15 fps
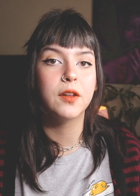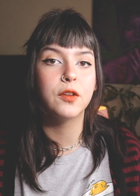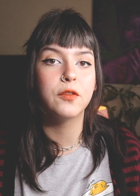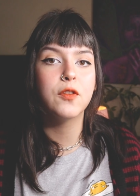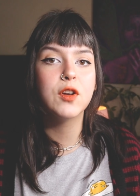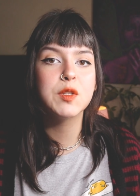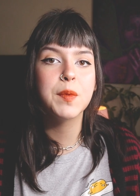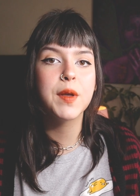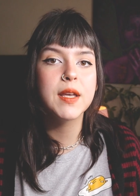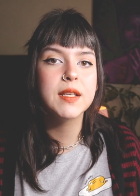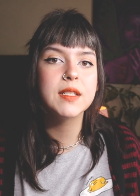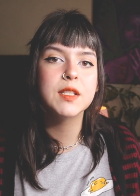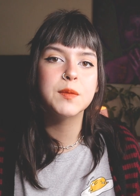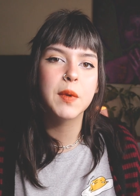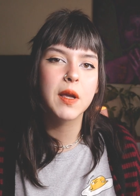in the first
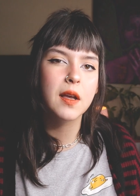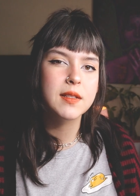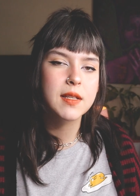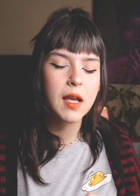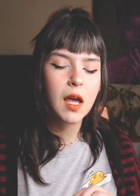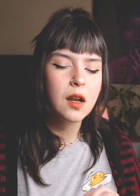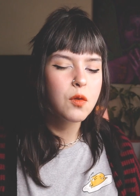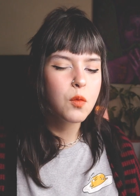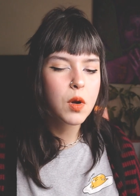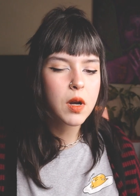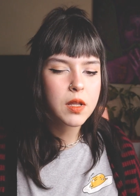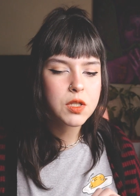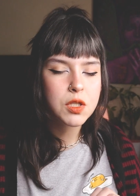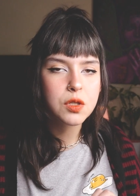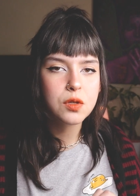place, is because I kind of
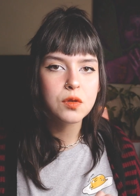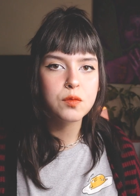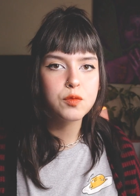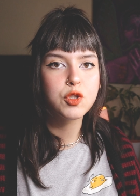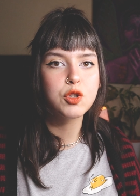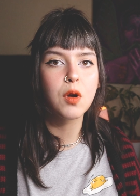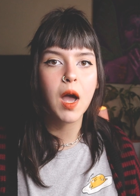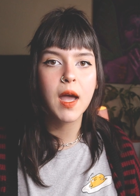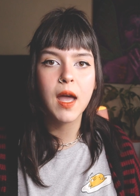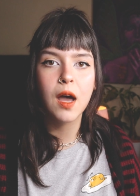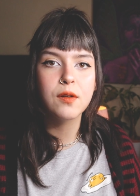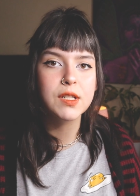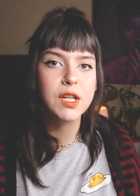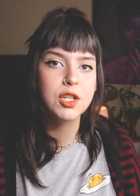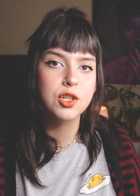wanted to try
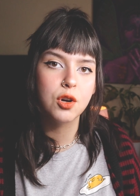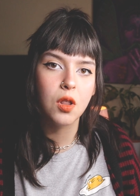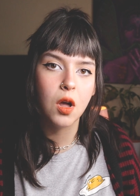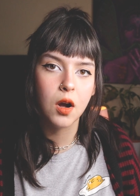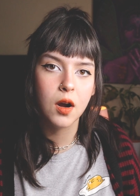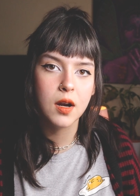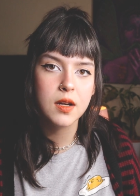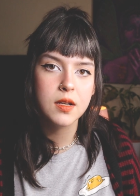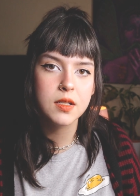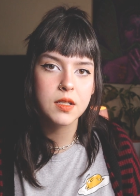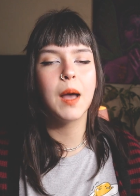out digital art.